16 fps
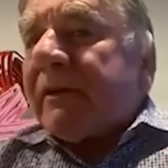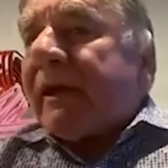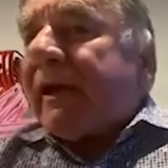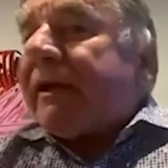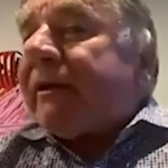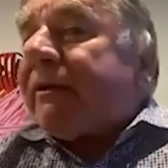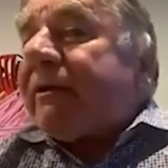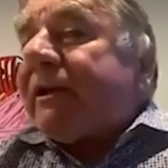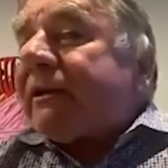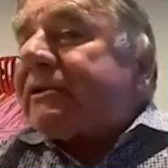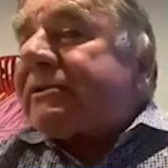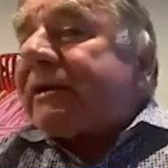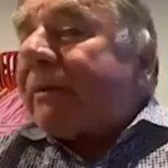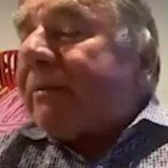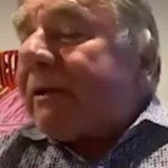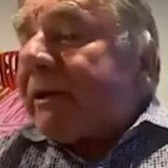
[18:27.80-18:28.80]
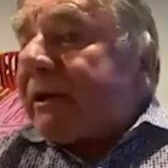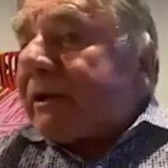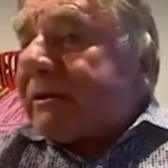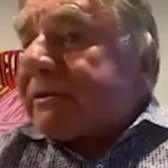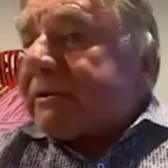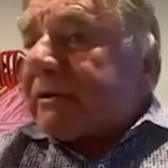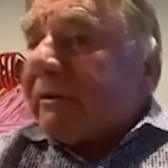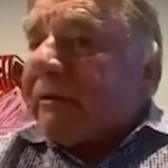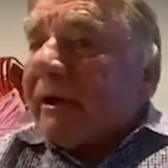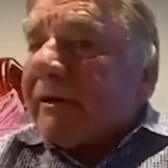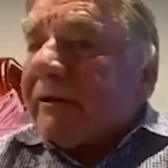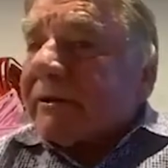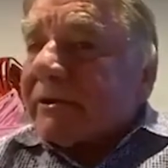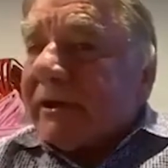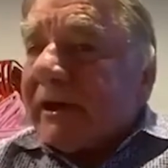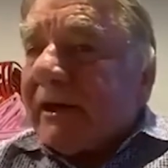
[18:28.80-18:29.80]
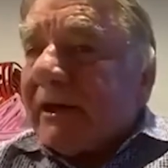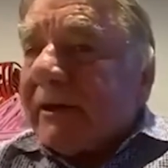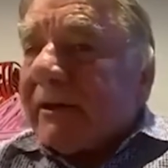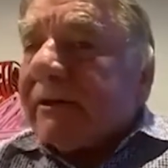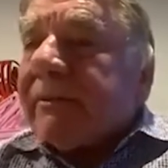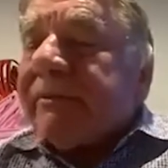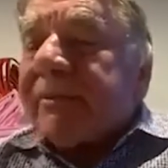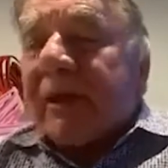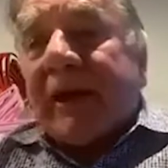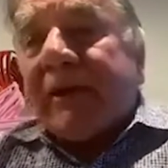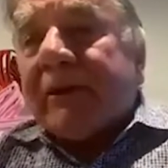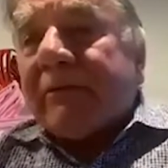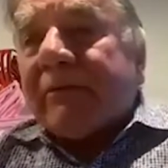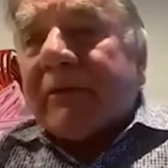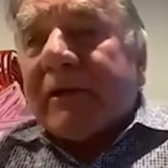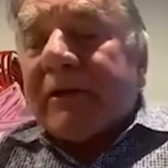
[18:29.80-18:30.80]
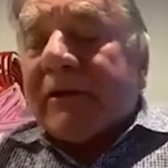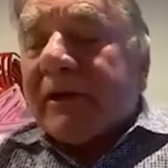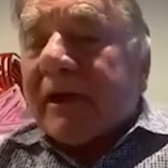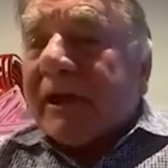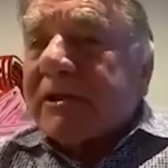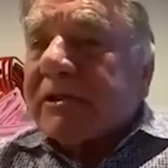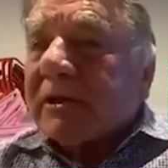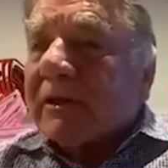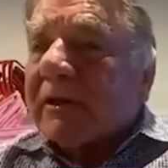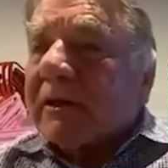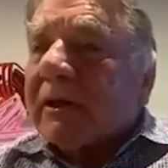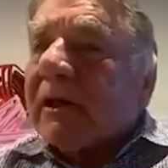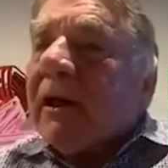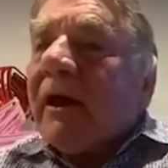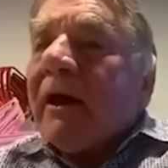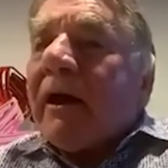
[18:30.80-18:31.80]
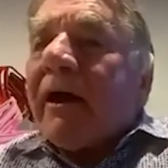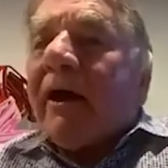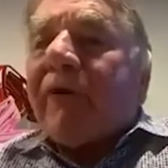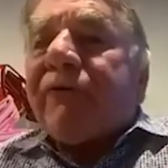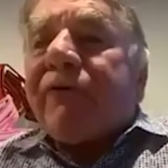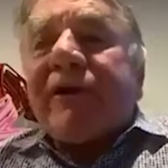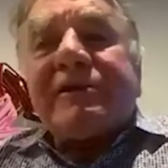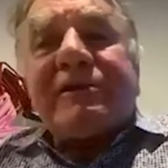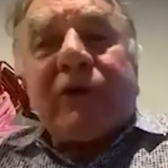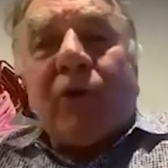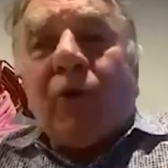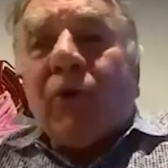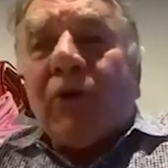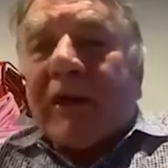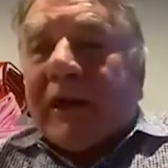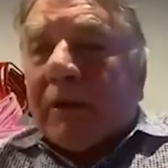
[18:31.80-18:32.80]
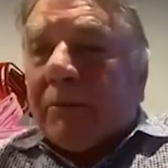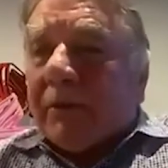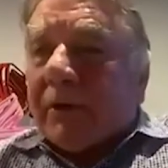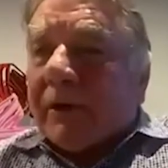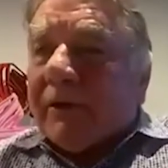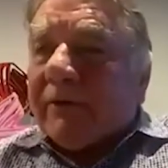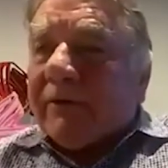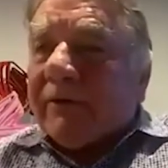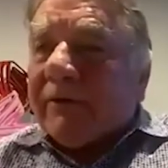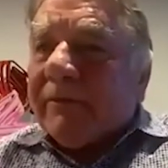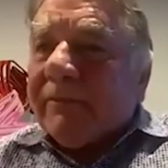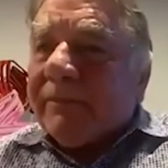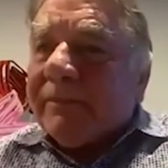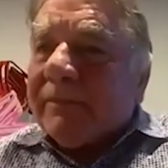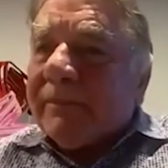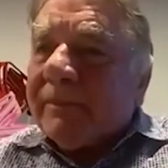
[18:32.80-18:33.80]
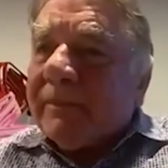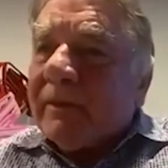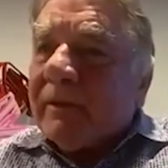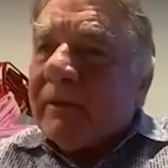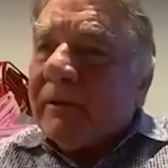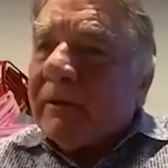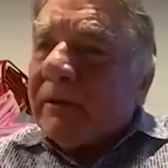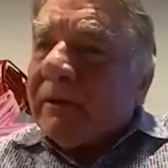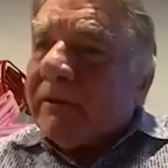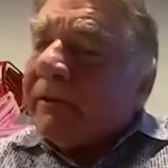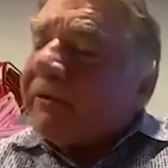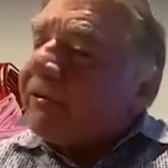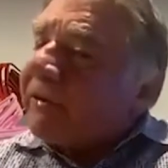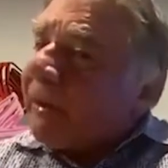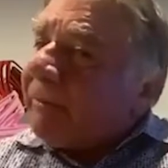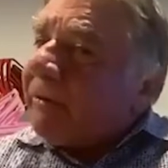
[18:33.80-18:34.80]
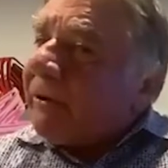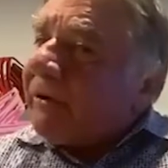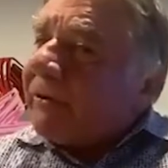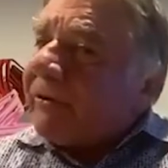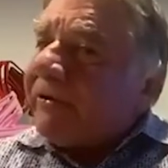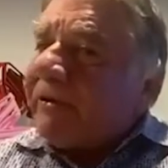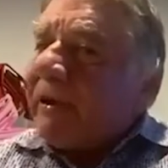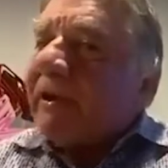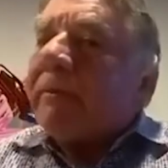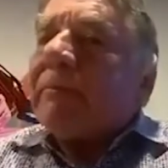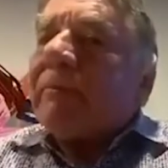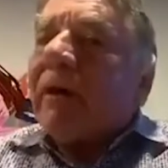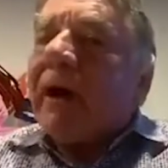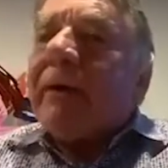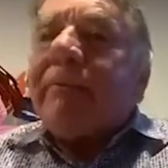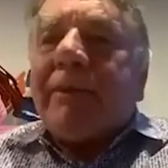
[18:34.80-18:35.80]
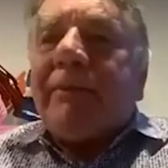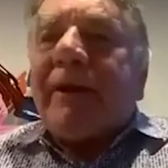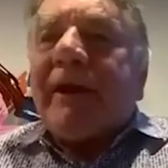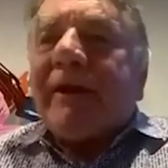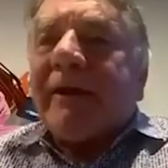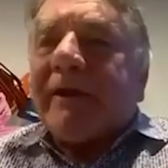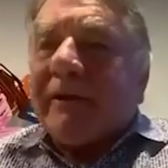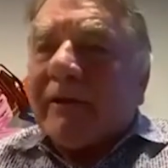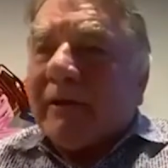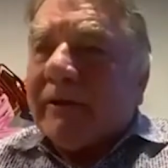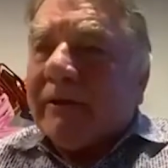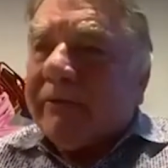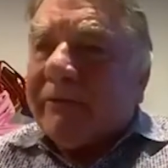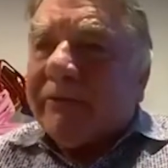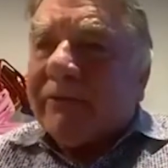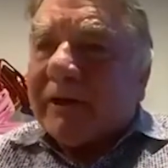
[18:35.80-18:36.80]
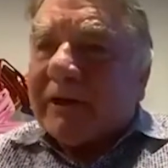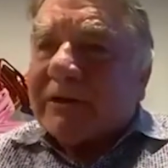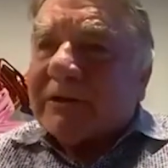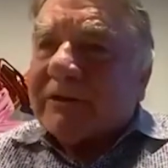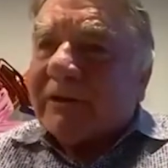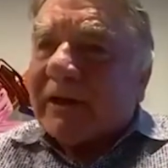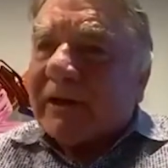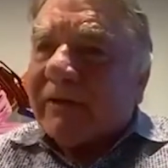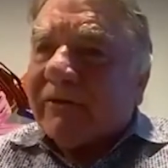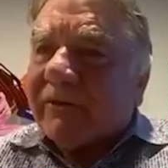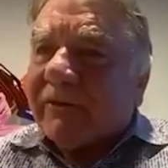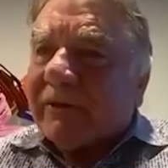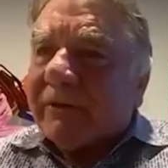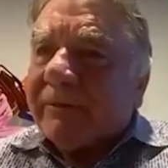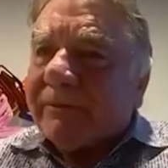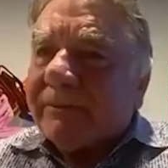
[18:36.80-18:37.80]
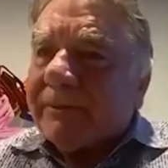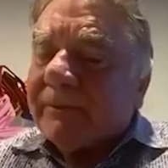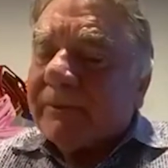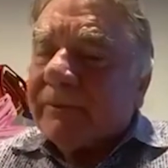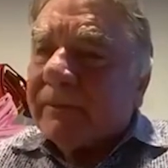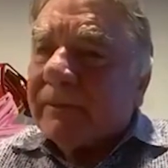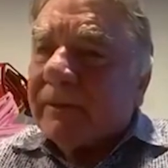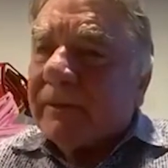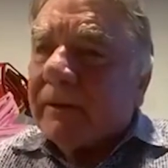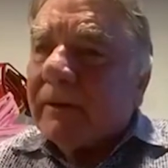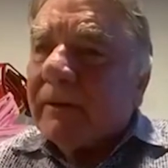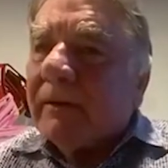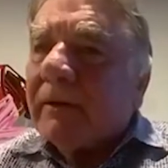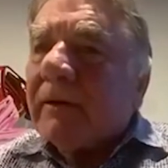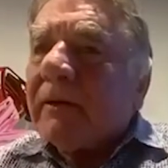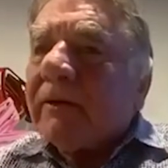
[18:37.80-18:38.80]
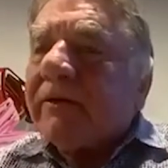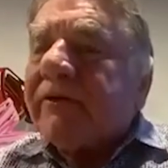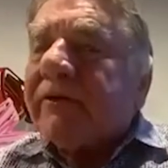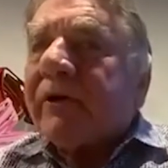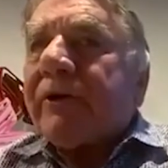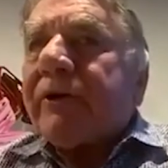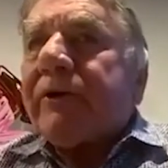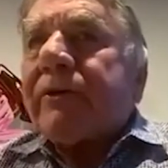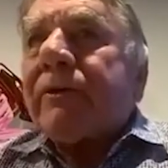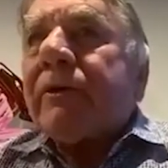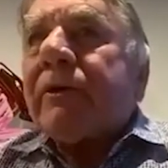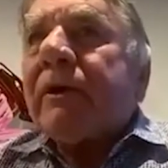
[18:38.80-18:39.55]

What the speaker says: And indeed, some clinics around Australia and internationally are freezing all the embryos because some doctors think it might be better than fresh transfer. So